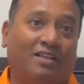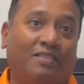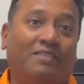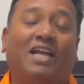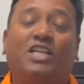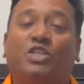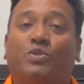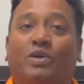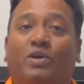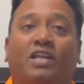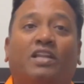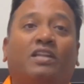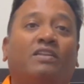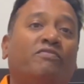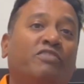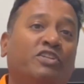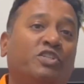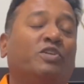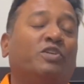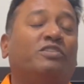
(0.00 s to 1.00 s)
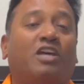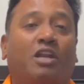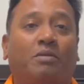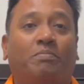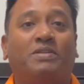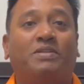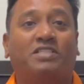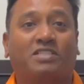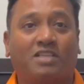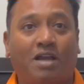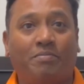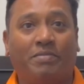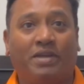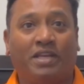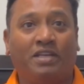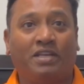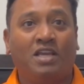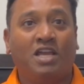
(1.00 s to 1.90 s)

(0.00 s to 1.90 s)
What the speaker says: That's where physiotherapists come in